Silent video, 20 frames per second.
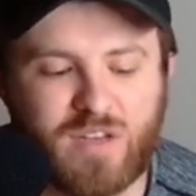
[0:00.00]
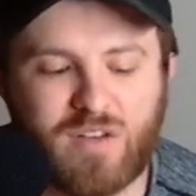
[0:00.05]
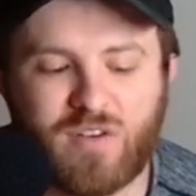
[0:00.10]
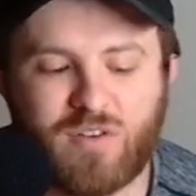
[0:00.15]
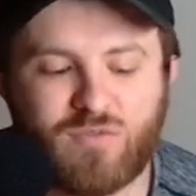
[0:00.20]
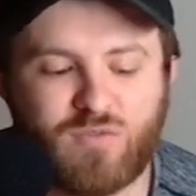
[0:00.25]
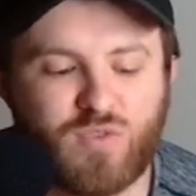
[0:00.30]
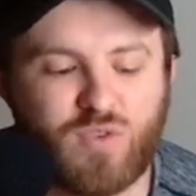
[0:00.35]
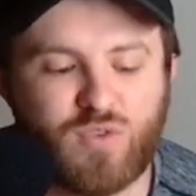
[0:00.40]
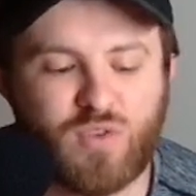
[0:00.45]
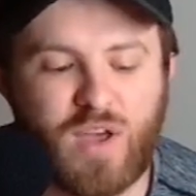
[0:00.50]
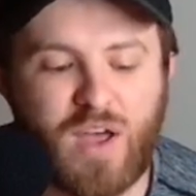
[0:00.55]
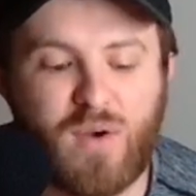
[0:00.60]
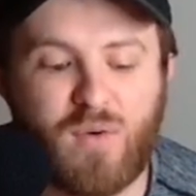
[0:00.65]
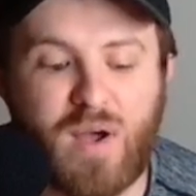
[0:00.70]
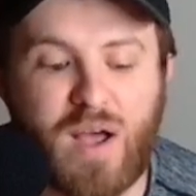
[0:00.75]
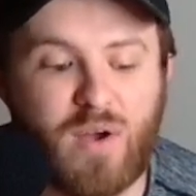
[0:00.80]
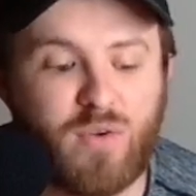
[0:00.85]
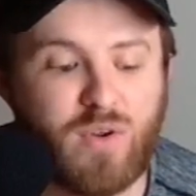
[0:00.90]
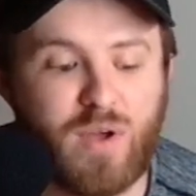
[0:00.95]

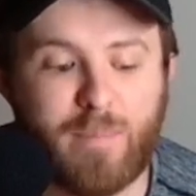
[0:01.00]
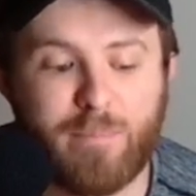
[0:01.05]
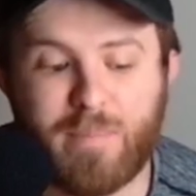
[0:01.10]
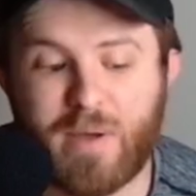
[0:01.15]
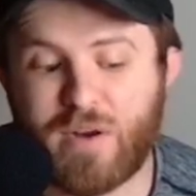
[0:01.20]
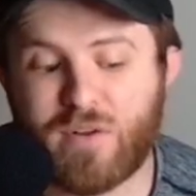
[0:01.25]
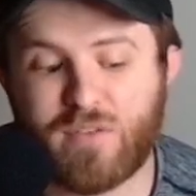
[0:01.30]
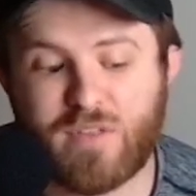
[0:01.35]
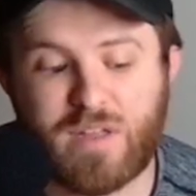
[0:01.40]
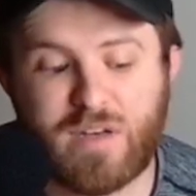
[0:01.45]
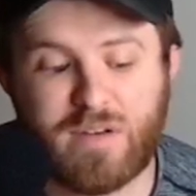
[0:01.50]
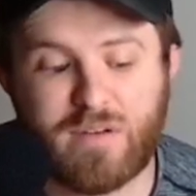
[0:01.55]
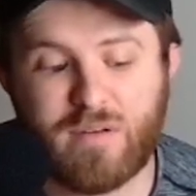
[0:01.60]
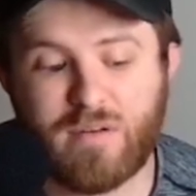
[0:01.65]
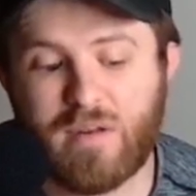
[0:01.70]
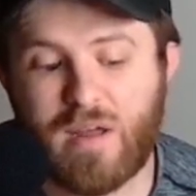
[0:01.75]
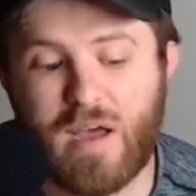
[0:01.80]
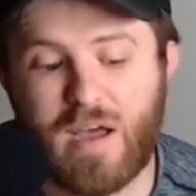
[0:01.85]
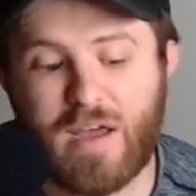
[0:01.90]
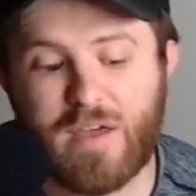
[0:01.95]
Arujau held up better
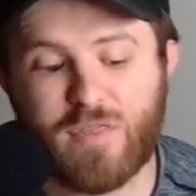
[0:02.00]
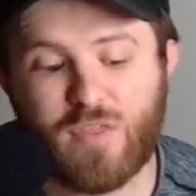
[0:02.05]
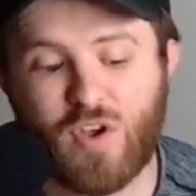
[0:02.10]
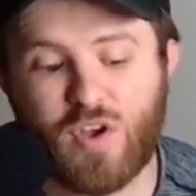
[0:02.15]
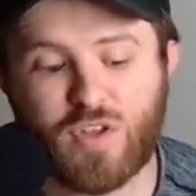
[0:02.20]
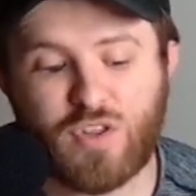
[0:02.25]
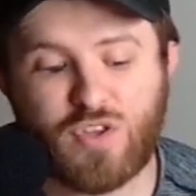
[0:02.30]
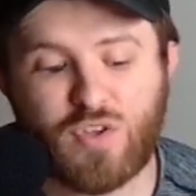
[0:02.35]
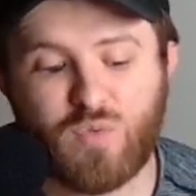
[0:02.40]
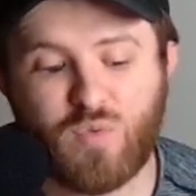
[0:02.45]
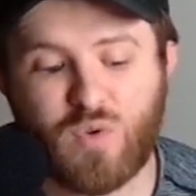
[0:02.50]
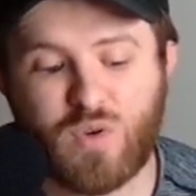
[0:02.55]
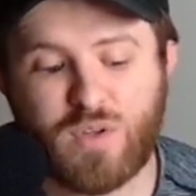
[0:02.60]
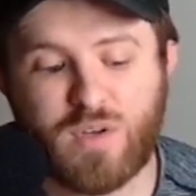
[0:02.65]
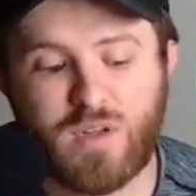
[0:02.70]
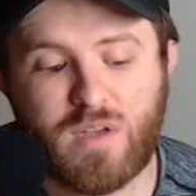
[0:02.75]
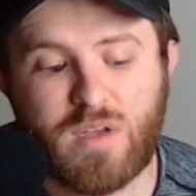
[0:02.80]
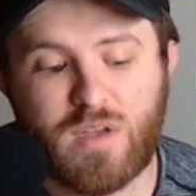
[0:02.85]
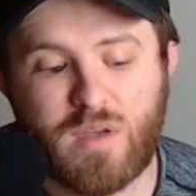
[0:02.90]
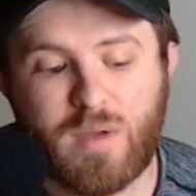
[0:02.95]
than I thought she
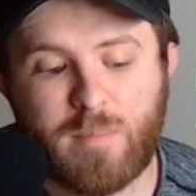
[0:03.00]
would,